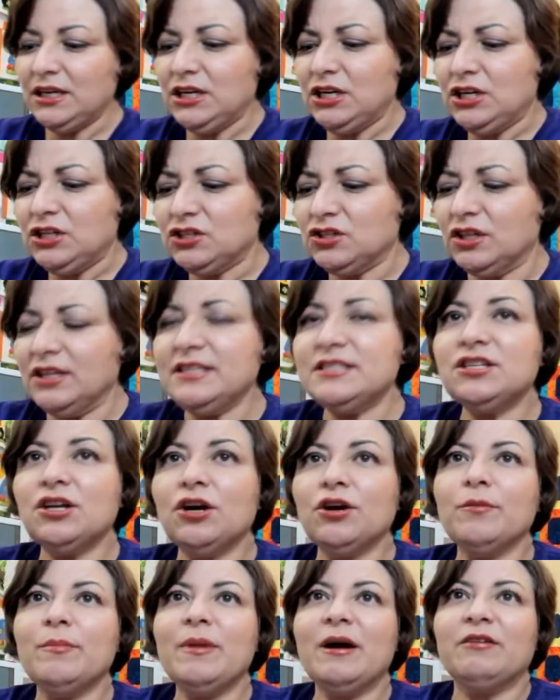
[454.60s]
So let's
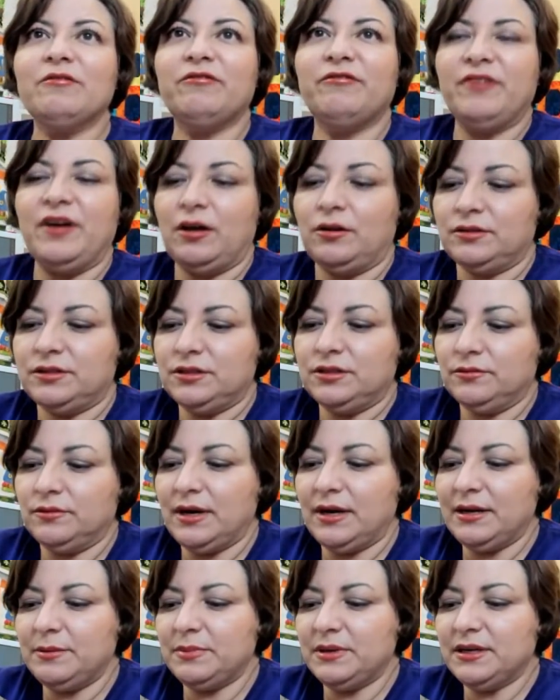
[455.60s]
talk about felt,
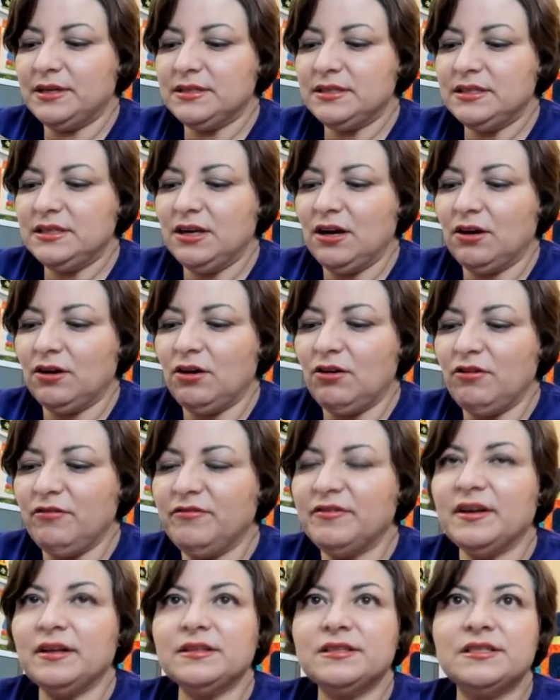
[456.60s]
right? Because not all
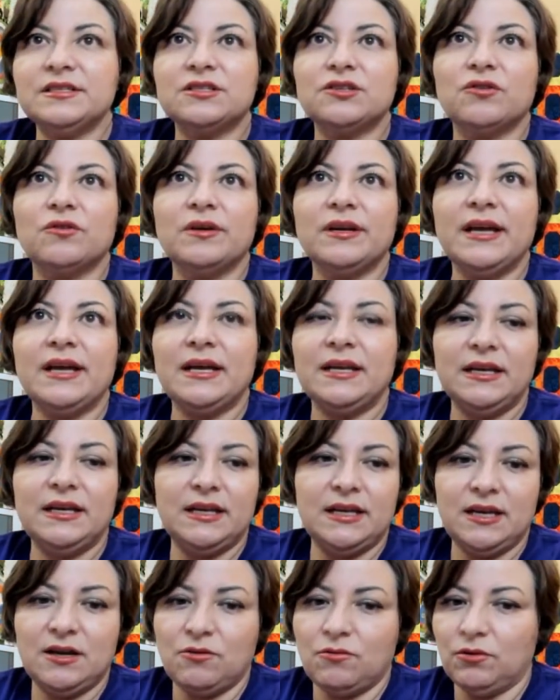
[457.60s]
felt is created
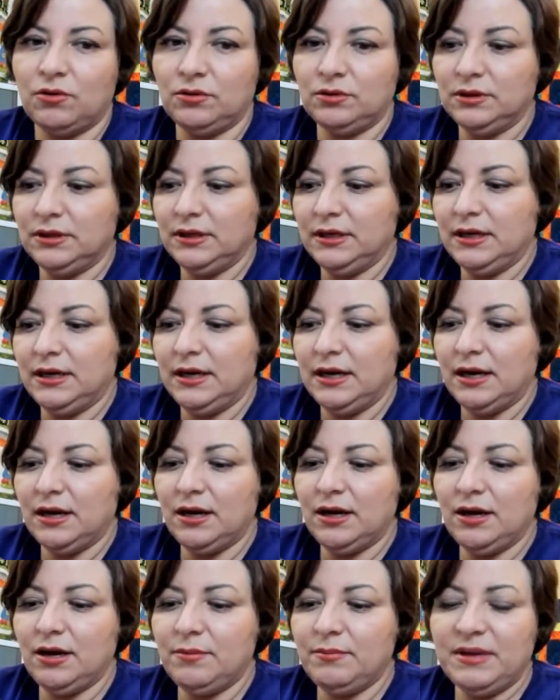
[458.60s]
equal.
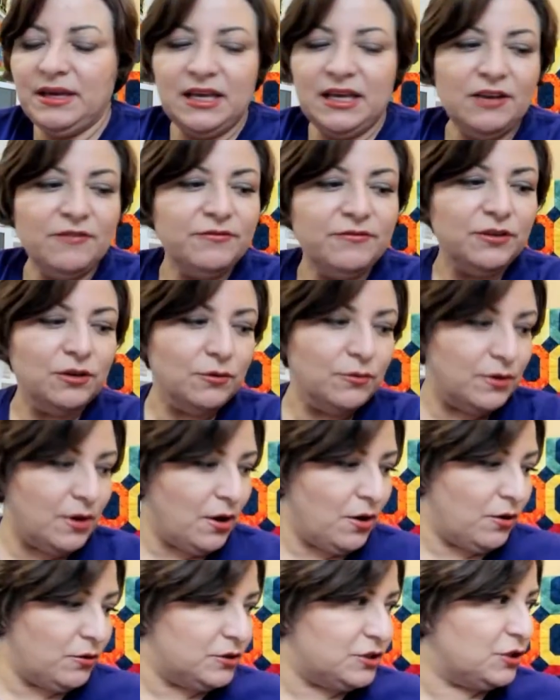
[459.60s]
If you
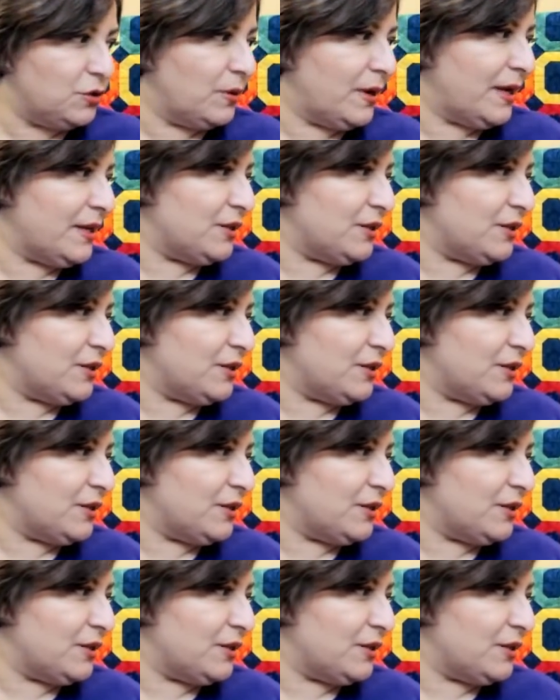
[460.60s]
go to a